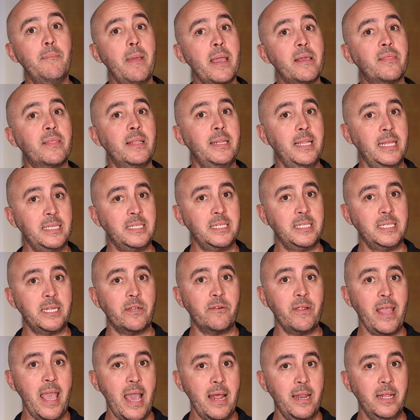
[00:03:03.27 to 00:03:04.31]
make the
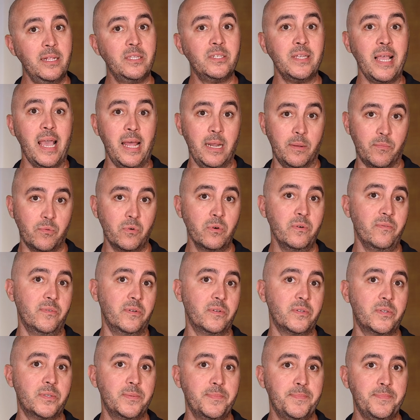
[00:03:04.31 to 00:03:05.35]
necessary edits and
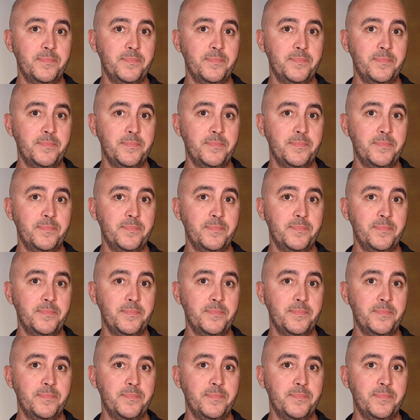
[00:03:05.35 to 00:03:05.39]
approvals.